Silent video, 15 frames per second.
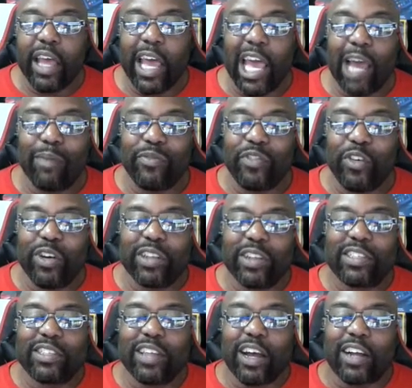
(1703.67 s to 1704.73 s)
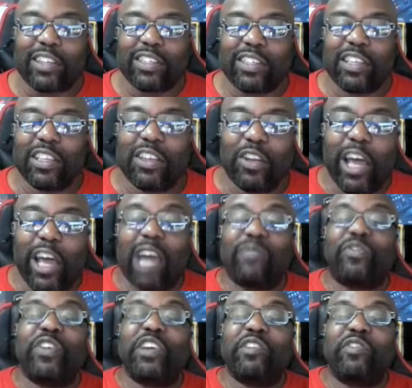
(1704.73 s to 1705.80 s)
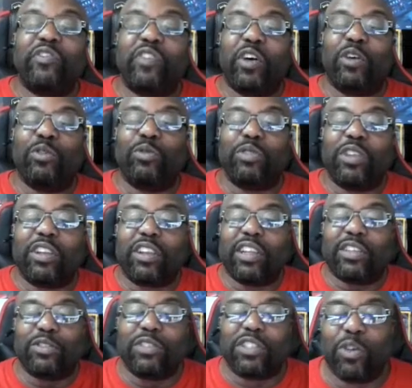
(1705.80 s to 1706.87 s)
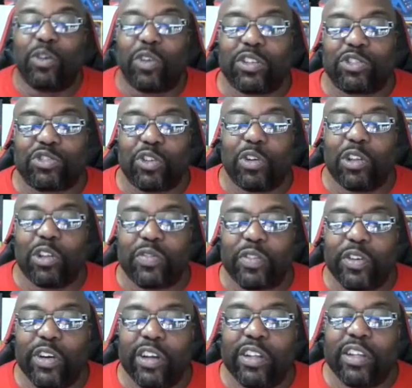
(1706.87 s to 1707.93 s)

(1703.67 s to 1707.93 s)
The app for it sucks. It's a little app for your phone. There's no controller for it.